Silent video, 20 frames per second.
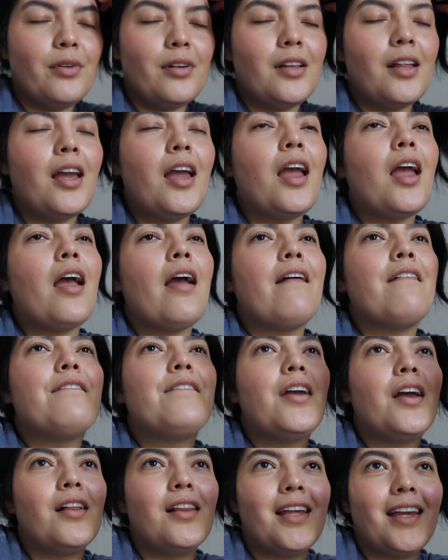really
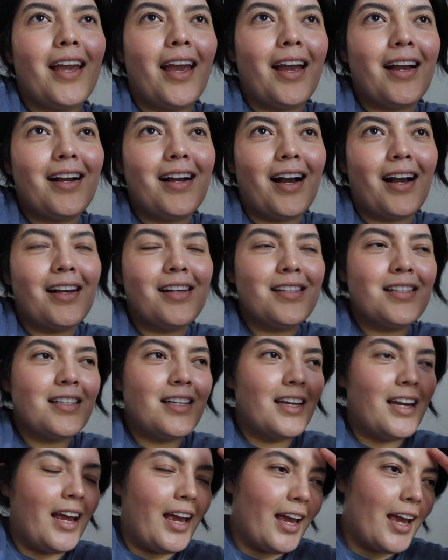feeling it guys
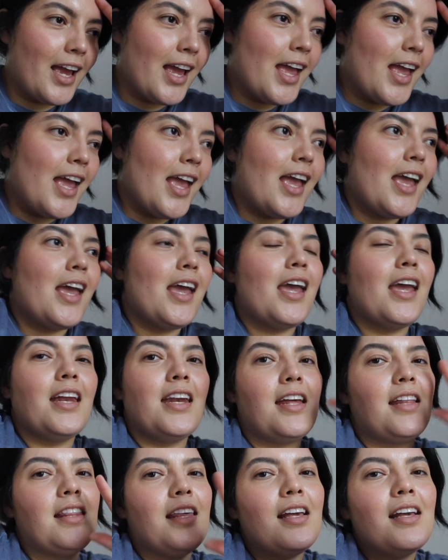today and
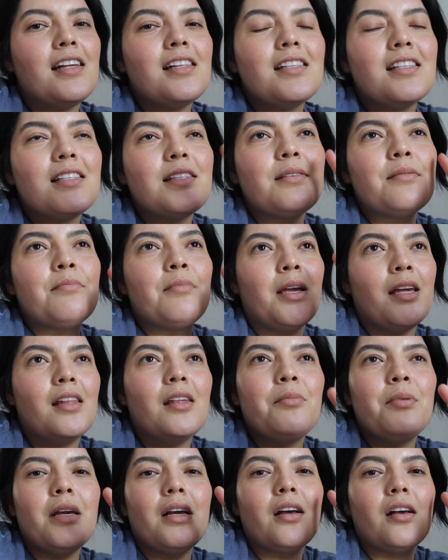I think it's
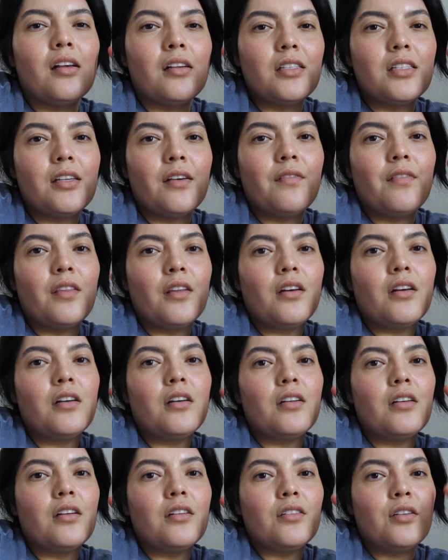mainly because of
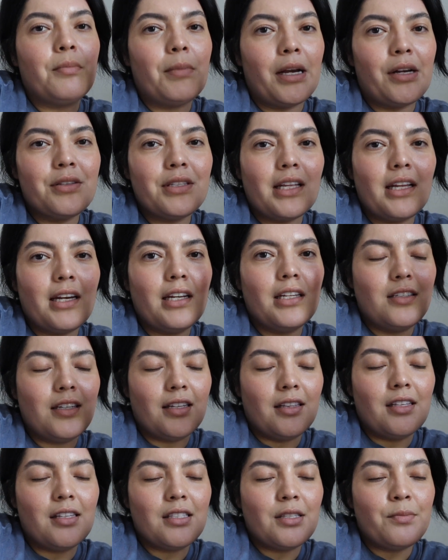the tomatoes that I
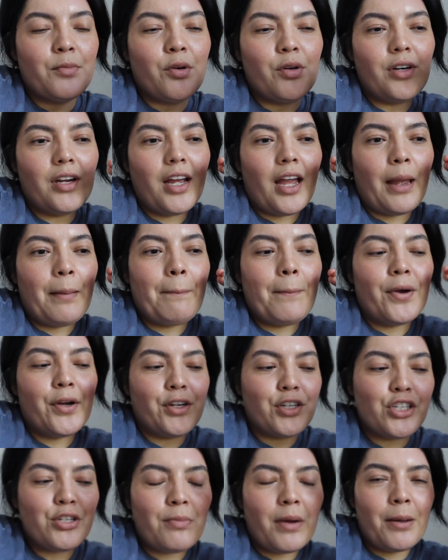did this morning. I
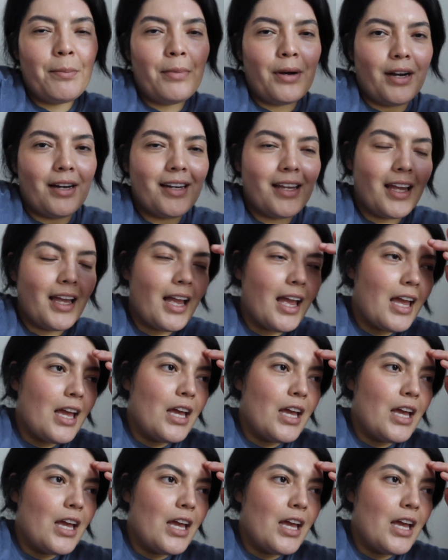pushed my body